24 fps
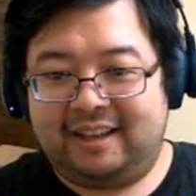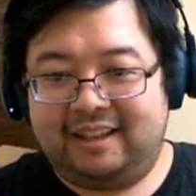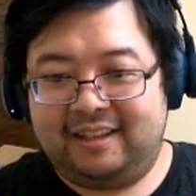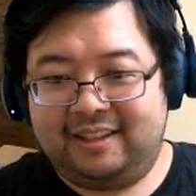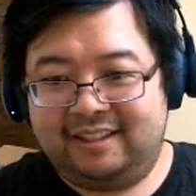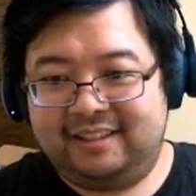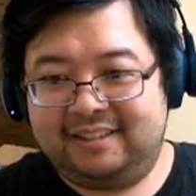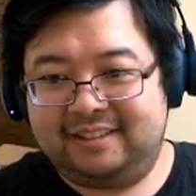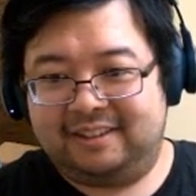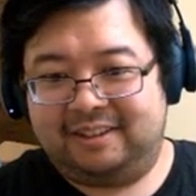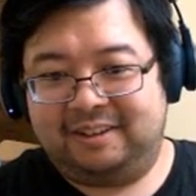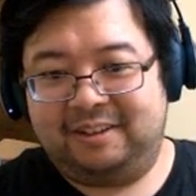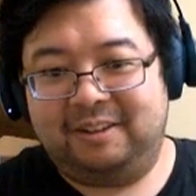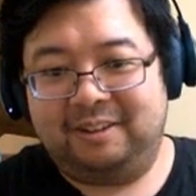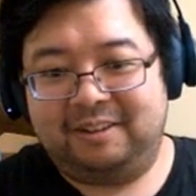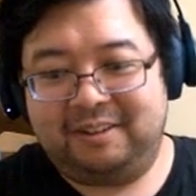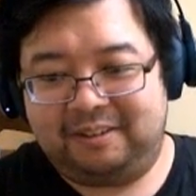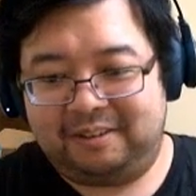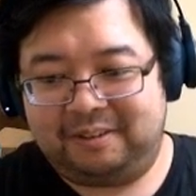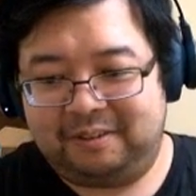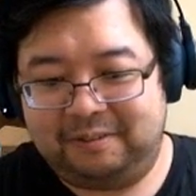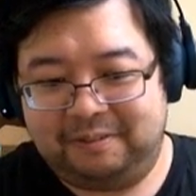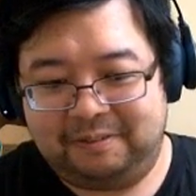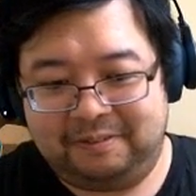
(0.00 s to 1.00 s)
is all the
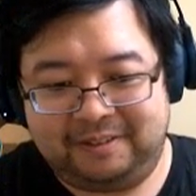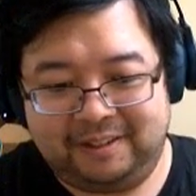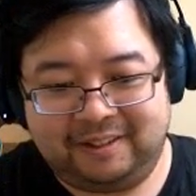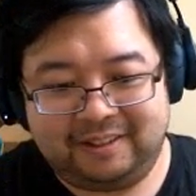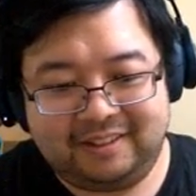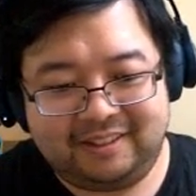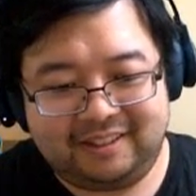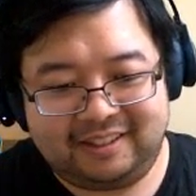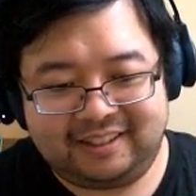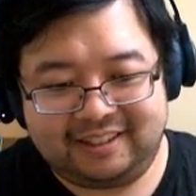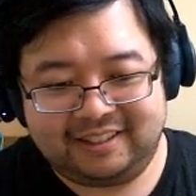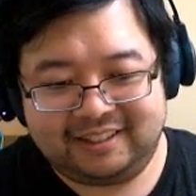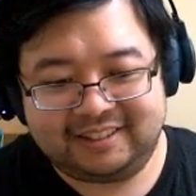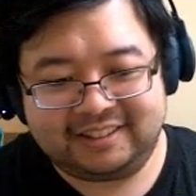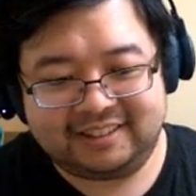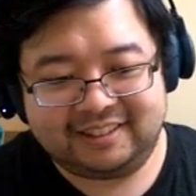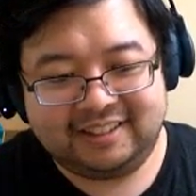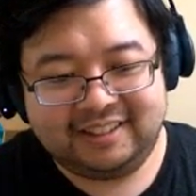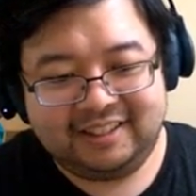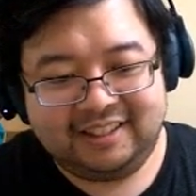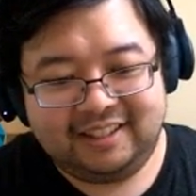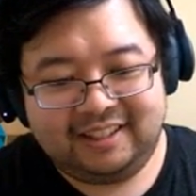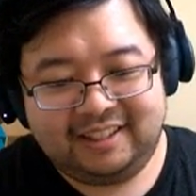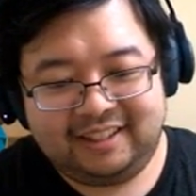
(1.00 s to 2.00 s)
new filters
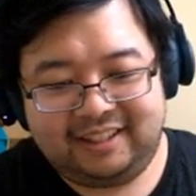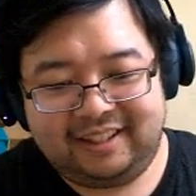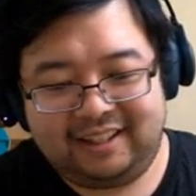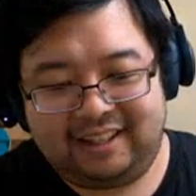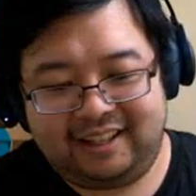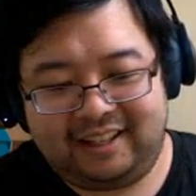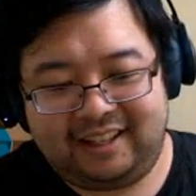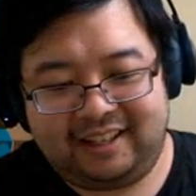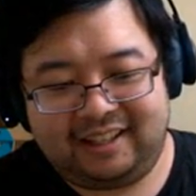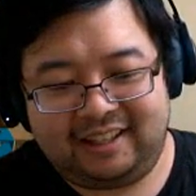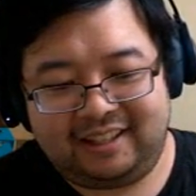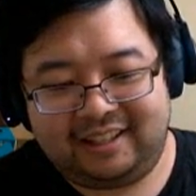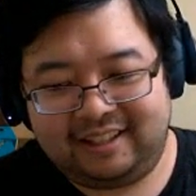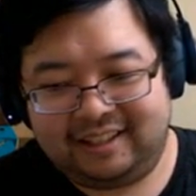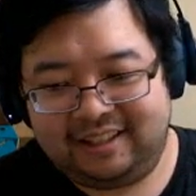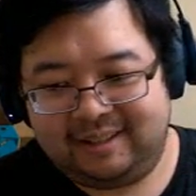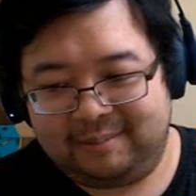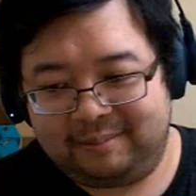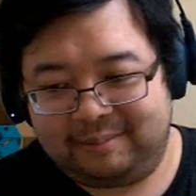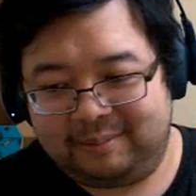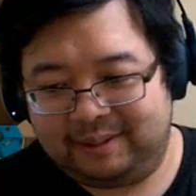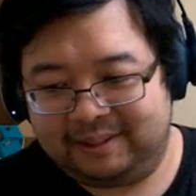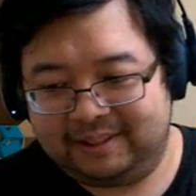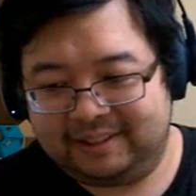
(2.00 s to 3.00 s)
in
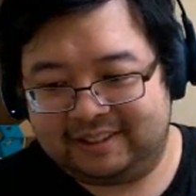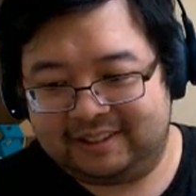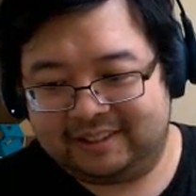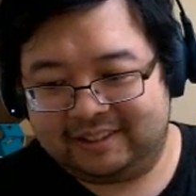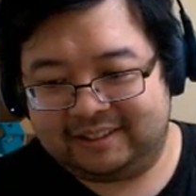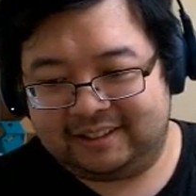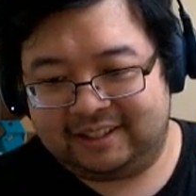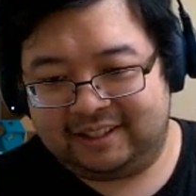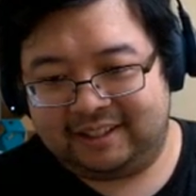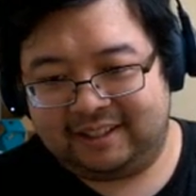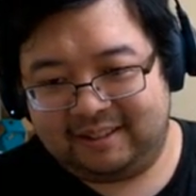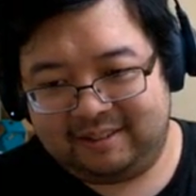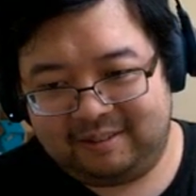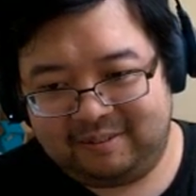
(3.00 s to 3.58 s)
Monster Strike.